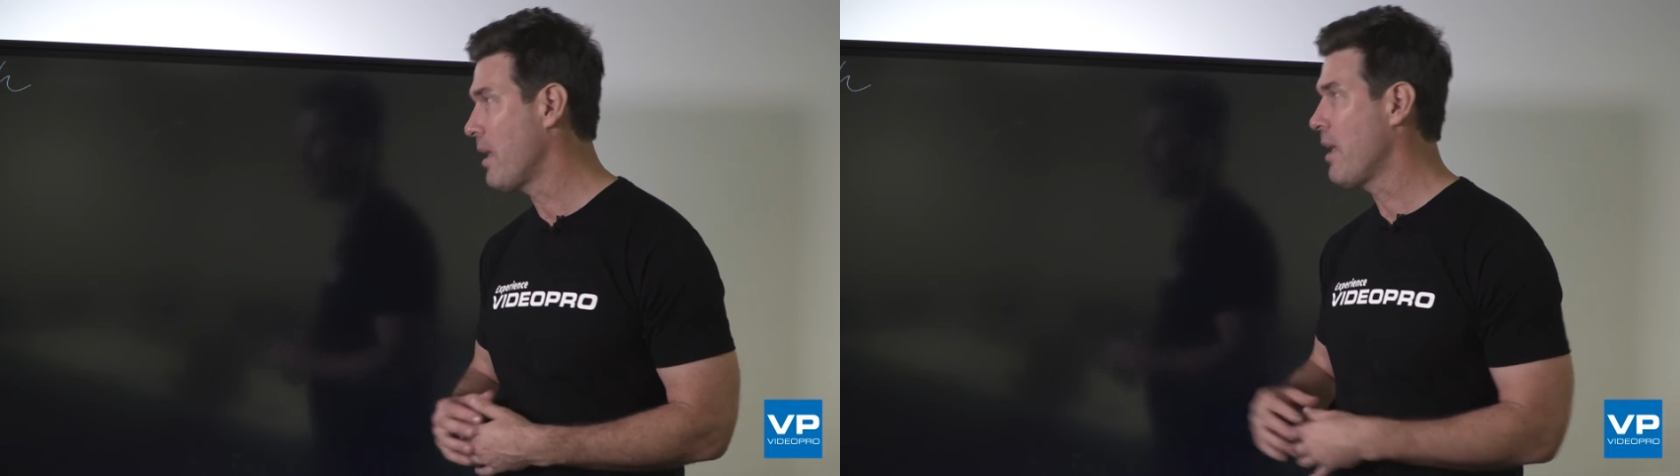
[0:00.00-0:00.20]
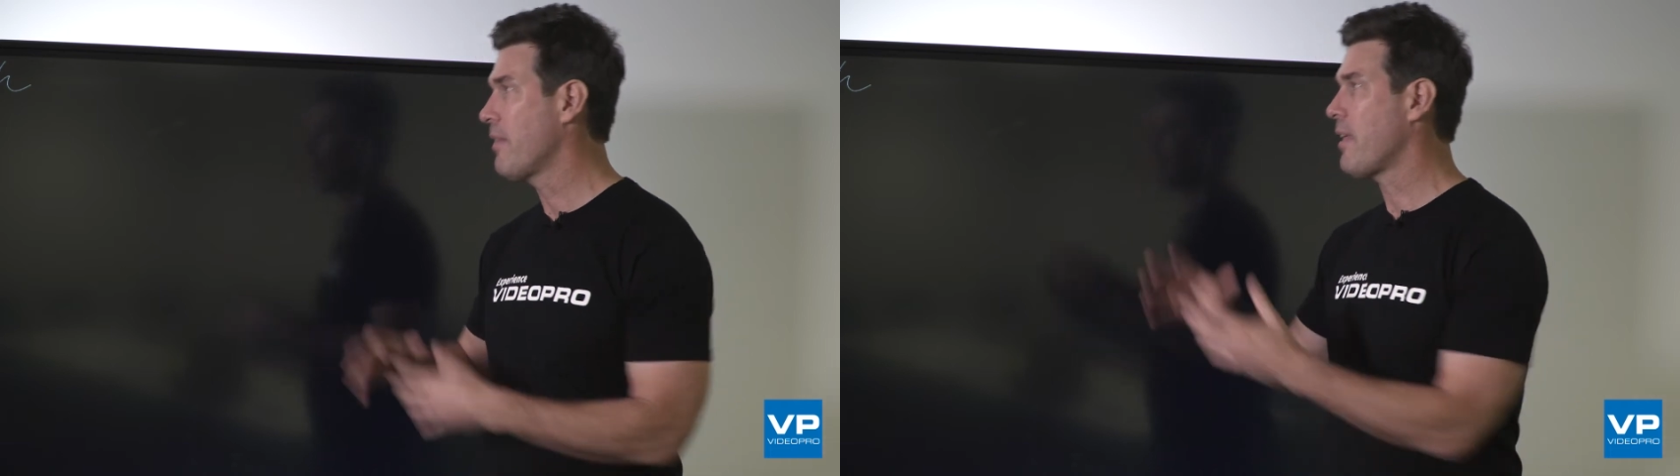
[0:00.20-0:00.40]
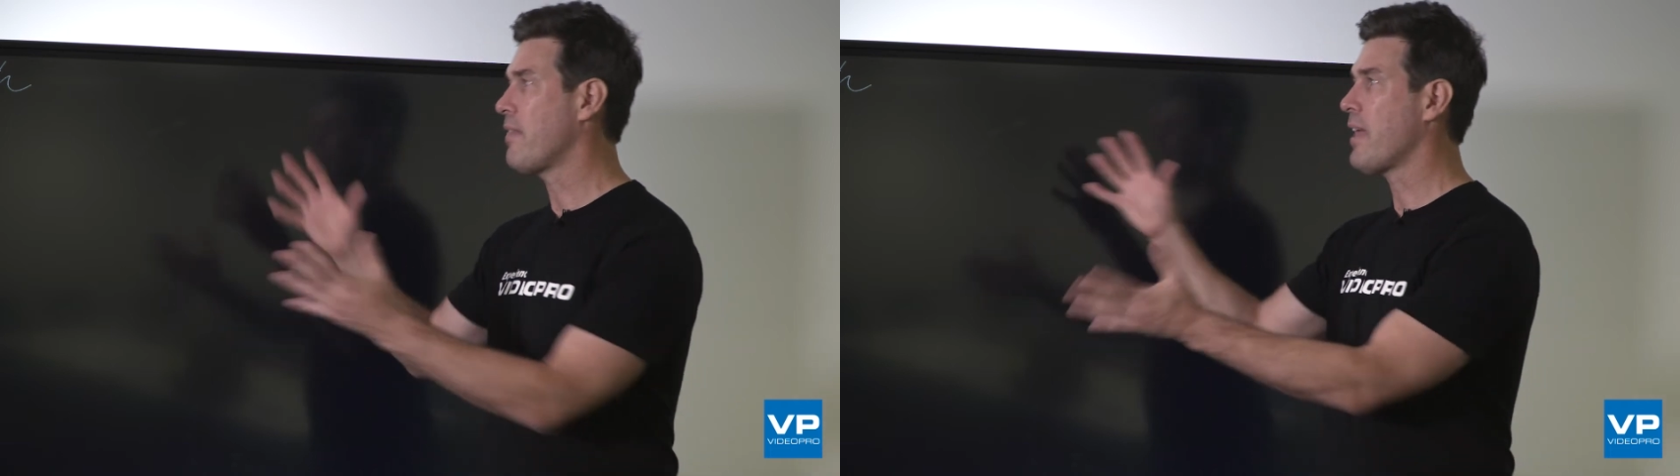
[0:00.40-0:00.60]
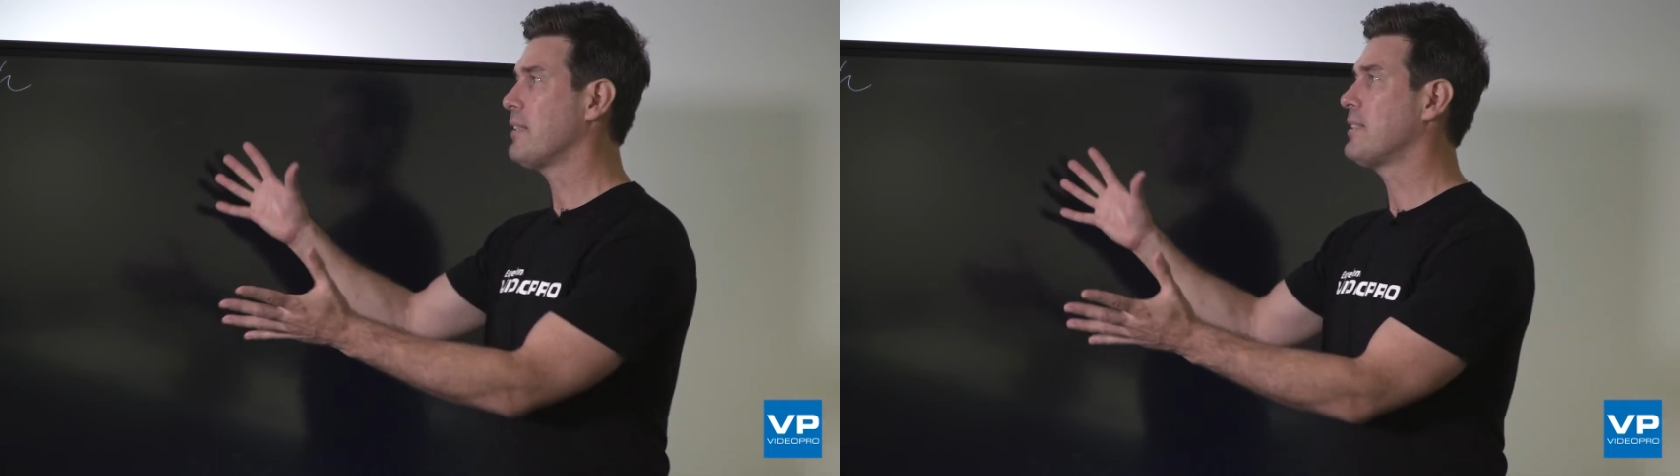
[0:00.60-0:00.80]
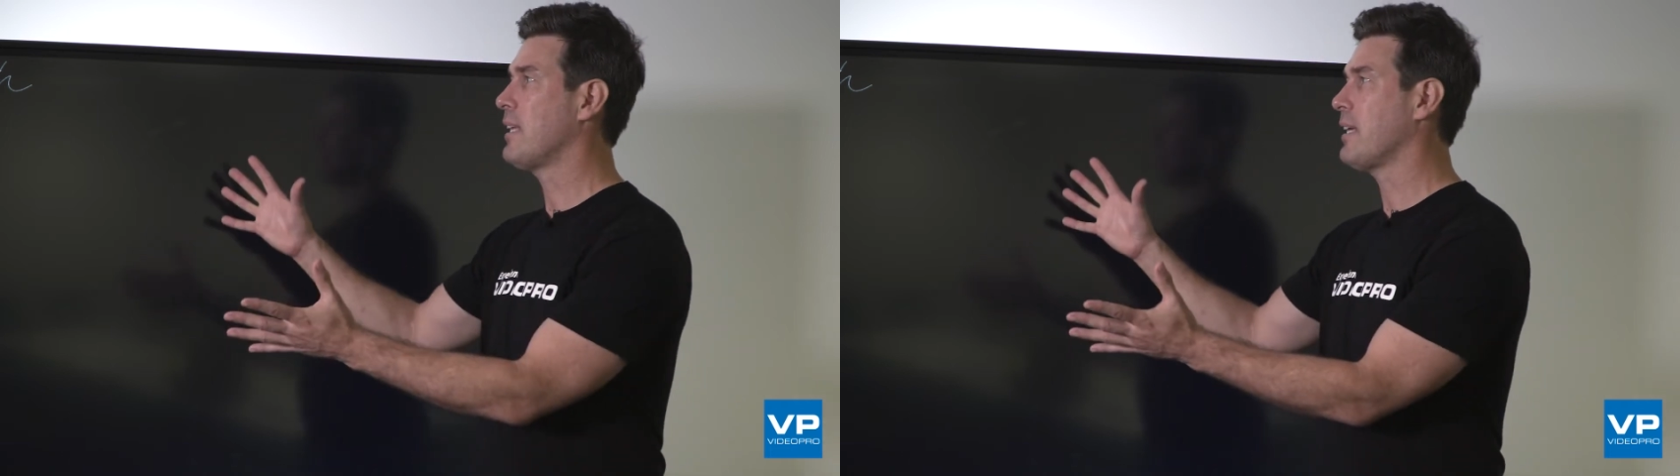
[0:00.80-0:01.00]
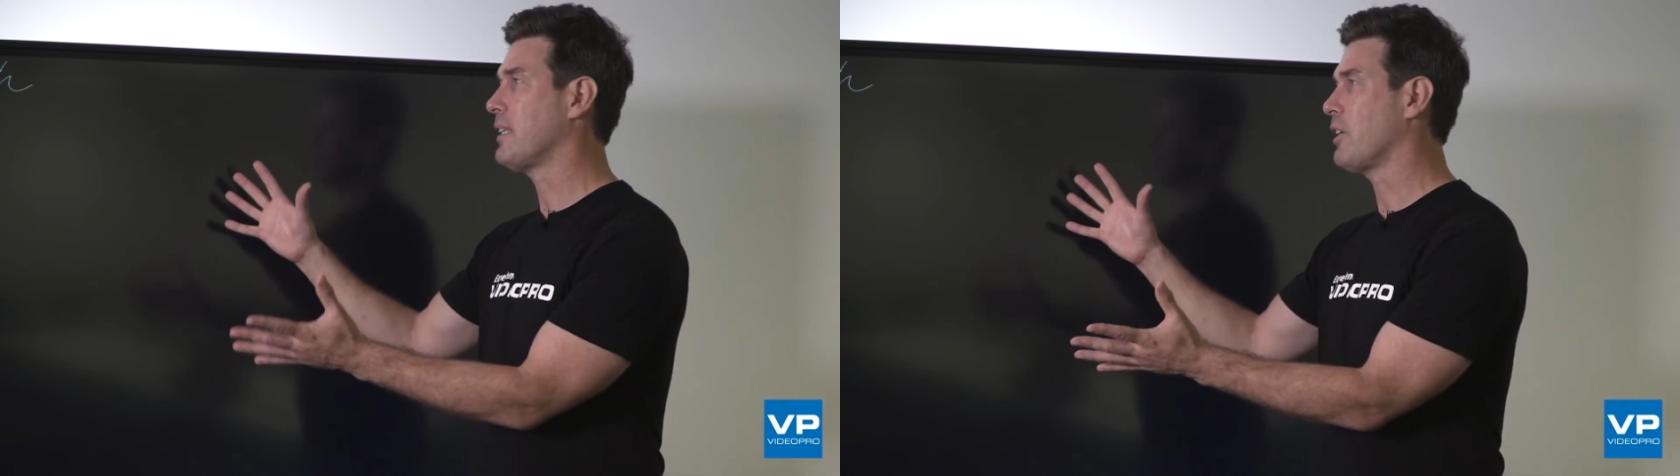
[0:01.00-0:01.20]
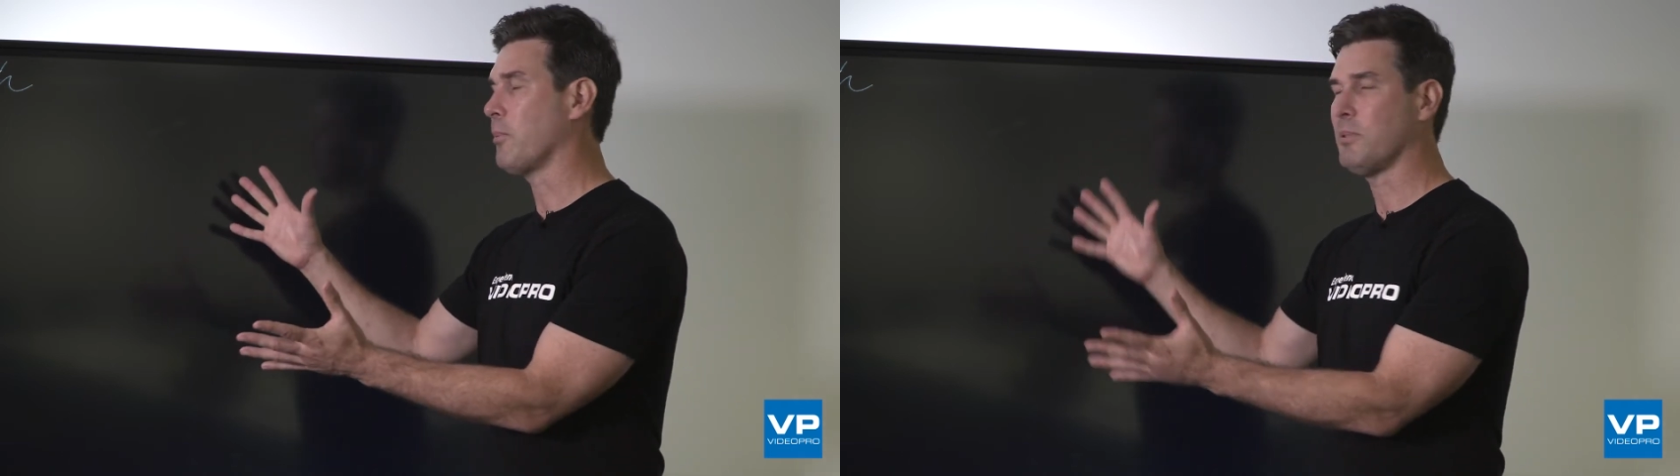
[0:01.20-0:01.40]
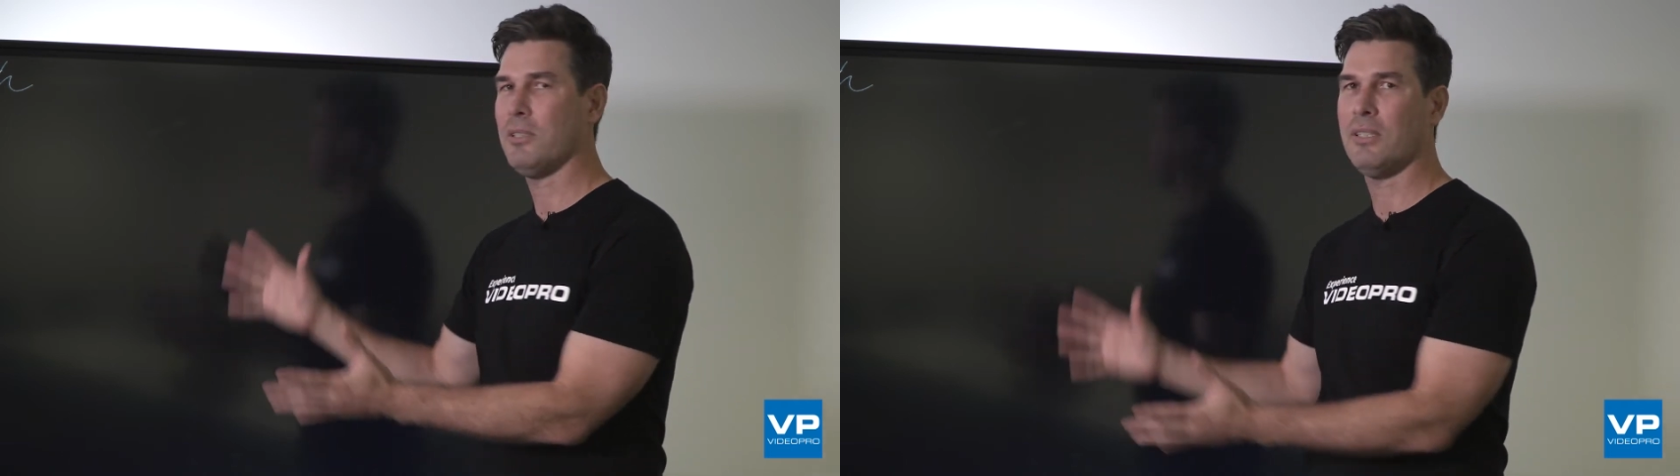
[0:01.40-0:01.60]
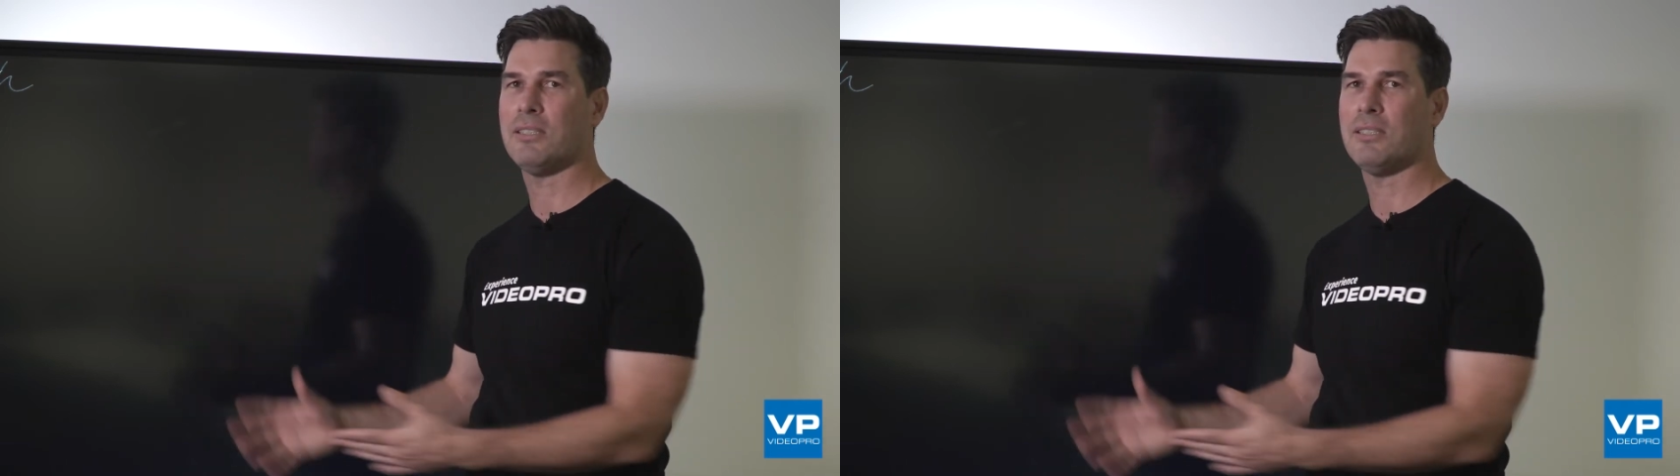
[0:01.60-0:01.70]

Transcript: then that selecting option is